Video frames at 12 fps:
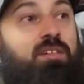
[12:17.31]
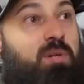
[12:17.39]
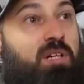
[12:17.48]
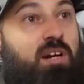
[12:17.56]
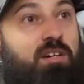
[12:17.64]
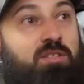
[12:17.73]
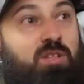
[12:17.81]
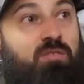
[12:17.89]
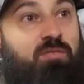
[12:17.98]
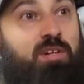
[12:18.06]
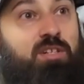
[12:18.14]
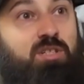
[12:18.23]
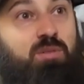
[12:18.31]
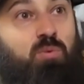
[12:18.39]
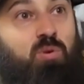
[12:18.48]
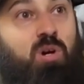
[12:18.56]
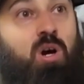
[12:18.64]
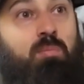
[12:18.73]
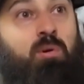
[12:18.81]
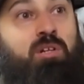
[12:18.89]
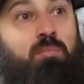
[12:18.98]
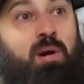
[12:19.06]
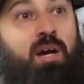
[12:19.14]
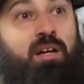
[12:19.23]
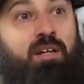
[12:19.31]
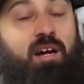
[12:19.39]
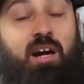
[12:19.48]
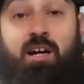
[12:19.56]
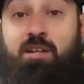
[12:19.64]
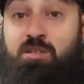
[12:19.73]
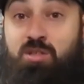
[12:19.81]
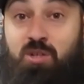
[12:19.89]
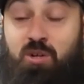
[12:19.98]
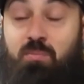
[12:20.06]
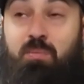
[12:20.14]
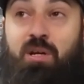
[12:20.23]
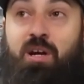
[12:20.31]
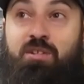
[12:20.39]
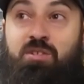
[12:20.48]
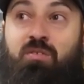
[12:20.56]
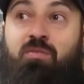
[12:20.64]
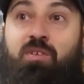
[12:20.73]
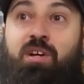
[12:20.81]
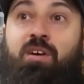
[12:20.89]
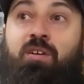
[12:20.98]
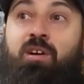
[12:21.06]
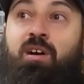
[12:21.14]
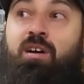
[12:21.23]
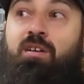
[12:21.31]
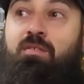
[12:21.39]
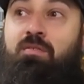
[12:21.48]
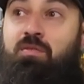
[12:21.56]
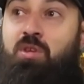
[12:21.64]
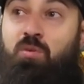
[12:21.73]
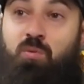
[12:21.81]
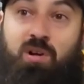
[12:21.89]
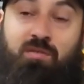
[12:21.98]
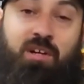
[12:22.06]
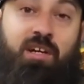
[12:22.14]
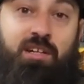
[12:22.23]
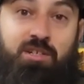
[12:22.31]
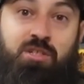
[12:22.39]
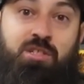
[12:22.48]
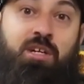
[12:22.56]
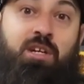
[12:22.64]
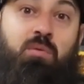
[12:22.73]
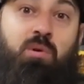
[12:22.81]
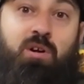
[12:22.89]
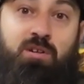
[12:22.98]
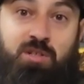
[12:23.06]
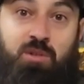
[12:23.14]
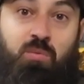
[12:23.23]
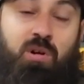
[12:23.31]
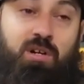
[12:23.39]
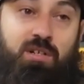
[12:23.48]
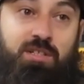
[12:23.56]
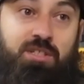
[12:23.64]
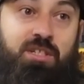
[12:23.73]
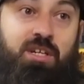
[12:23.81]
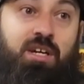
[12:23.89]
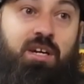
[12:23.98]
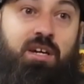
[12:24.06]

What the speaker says: because the fish will go up on the bank, I assume because of fear of the river conditions getting worse and worse,